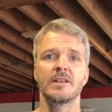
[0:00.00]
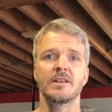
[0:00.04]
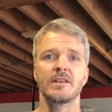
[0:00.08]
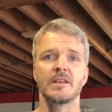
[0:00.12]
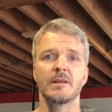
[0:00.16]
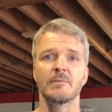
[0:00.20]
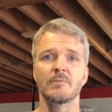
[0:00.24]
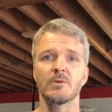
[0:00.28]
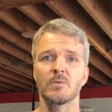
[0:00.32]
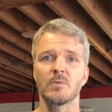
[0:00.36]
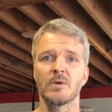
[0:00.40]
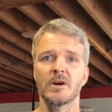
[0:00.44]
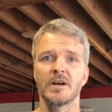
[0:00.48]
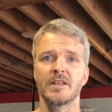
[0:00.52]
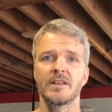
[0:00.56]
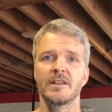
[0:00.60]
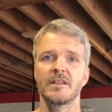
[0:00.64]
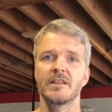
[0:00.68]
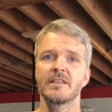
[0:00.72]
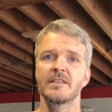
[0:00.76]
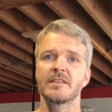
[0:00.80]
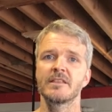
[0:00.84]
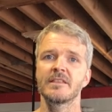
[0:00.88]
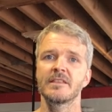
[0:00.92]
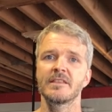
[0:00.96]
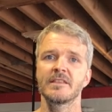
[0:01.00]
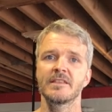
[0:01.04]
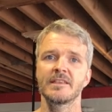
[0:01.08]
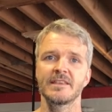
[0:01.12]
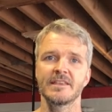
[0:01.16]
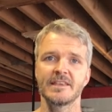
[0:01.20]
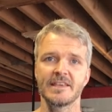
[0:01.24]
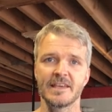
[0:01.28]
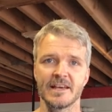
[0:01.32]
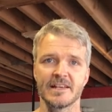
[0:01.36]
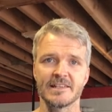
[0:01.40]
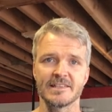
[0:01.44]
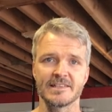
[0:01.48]
Number one,
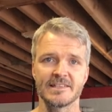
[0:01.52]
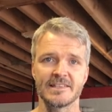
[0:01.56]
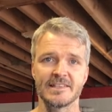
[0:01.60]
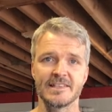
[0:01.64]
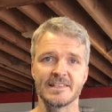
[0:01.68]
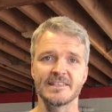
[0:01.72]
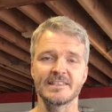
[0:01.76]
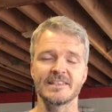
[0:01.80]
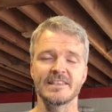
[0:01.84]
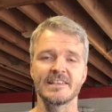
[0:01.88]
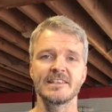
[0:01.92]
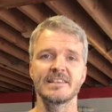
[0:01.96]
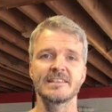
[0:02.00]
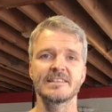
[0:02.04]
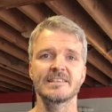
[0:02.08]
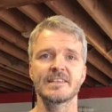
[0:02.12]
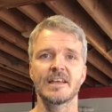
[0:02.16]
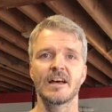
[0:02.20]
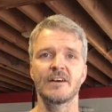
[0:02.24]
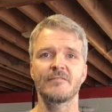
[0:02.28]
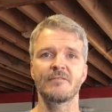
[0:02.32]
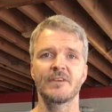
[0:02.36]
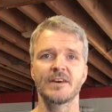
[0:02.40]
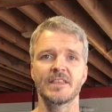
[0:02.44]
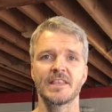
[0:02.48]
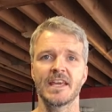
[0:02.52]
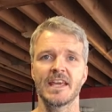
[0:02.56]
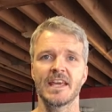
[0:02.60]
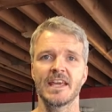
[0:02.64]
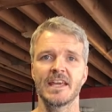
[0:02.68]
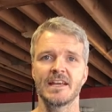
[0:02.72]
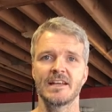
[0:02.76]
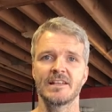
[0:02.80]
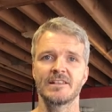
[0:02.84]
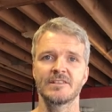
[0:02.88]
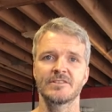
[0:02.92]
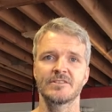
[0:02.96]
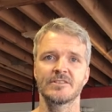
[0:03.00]
yes, this is tough on the
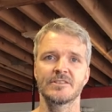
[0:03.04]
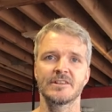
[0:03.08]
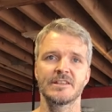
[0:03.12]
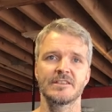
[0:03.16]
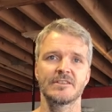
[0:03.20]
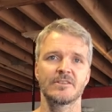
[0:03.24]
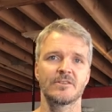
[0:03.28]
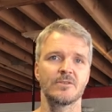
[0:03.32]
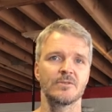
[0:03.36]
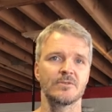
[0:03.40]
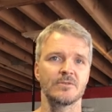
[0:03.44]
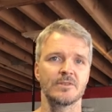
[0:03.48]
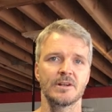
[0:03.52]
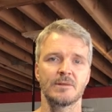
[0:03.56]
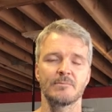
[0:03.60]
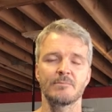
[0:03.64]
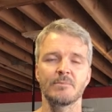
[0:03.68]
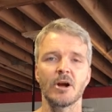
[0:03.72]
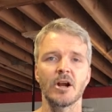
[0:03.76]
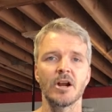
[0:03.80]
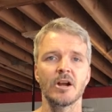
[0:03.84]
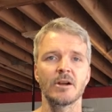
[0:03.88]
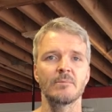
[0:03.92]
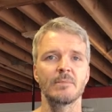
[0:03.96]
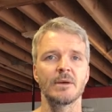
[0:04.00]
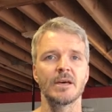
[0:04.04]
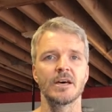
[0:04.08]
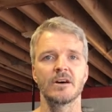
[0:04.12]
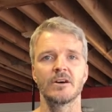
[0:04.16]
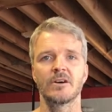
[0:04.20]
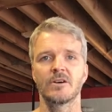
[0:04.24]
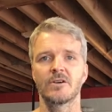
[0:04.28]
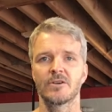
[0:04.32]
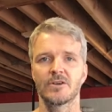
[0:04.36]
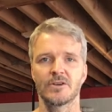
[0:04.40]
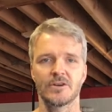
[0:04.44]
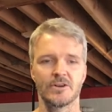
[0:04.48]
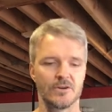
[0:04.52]
hands. You're either holding a
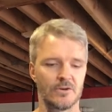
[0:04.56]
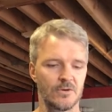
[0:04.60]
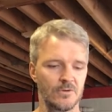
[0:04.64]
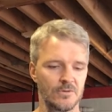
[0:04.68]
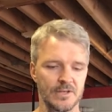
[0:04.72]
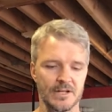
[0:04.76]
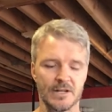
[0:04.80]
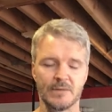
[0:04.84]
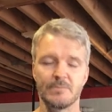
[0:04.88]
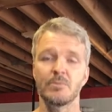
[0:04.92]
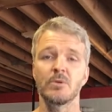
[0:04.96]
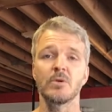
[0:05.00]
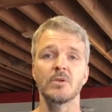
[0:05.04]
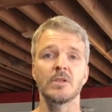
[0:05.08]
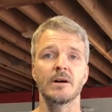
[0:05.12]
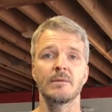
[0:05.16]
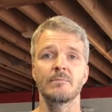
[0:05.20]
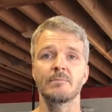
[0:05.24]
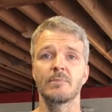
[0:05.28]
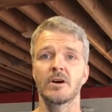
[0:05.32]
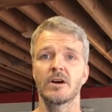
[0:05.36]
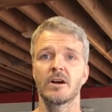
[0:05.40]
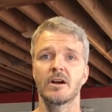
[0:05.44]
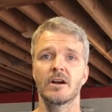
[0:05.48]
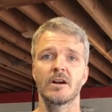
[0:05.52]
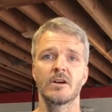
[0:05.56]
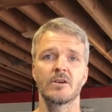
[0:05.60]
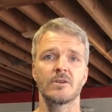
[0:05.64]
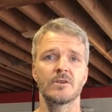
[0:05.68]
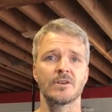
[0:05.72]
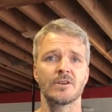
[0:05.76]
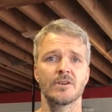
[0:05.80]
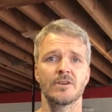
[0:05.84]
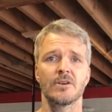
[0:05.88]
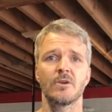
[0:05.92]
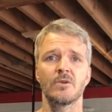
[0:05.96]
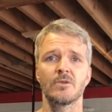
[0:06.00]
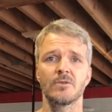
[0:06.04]
barbell or you're holding a pull-up bar or
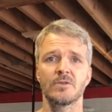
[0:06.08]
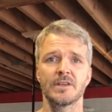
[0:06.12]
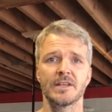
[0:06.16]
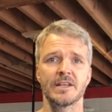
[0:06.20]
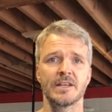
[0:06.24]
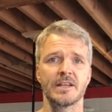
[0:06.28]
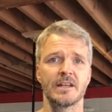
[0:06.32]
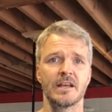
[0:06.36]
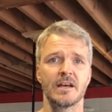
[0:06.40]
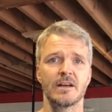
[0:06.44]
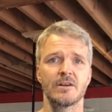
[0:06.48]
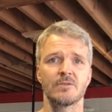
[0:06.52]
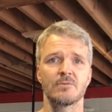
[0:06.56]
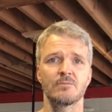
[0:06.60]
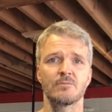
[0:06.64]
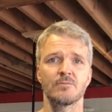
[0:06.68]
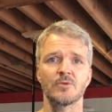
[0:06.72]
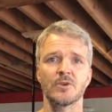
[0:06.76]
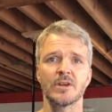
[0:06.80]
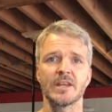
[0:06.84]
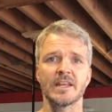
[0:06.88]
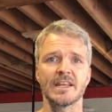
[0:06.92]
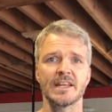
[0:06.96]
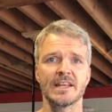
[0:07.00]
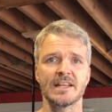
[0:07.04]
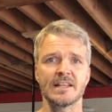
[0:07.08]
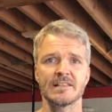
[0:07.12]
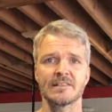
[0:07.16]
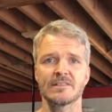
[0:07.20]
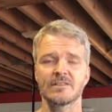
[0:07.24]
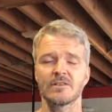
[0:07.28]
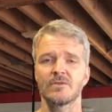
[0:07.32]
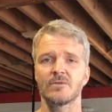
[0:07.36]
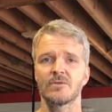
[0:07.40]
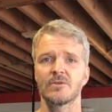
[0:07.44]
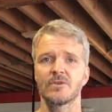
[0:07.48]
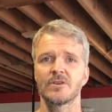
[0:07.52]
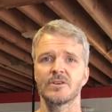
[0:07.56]
you're holding rings
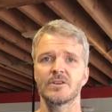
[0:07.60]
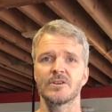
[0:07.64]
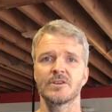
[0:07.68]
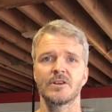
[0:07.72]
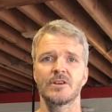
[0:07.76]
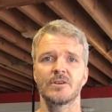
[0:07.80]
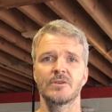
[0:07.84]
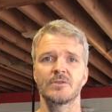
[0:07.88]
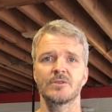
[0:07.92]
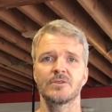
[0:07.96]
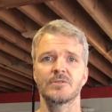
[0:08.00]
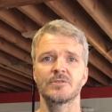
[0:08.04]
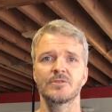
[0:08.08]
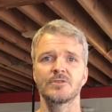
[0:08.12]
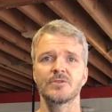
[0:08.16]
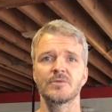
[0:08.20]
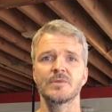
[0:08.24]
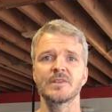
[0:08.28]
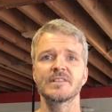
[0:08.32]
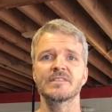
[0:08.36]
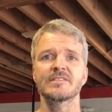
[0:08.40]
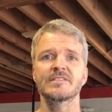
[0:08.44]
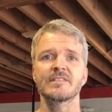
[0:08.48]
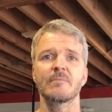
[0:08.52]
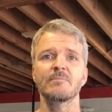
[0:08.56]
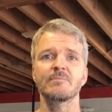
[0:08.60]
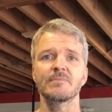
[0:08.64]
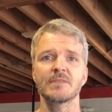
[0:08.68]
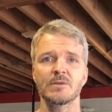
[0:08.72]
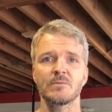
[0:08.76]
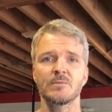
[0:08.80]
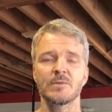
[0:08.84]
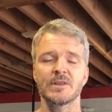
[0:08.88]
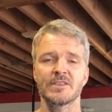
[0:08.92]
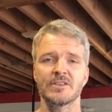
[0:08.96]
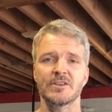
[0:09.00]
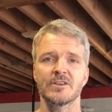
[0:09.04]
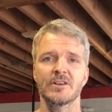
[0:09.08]
or you're doing something
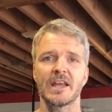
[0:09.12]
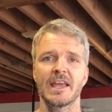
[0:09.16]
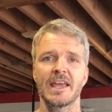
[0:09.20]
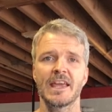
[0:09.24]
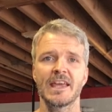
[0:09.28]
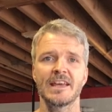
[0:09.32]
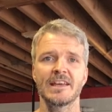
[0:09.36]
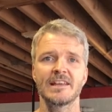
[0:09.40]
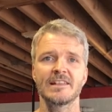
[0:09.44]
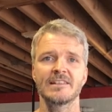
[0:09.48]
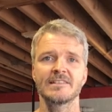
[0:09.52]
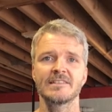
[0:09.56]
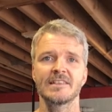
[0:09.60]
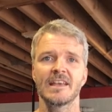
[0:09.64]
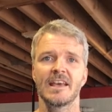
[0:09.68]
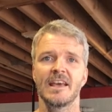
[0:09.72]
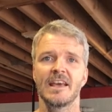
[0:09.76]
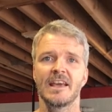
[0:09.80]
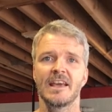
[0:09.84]
with your hands.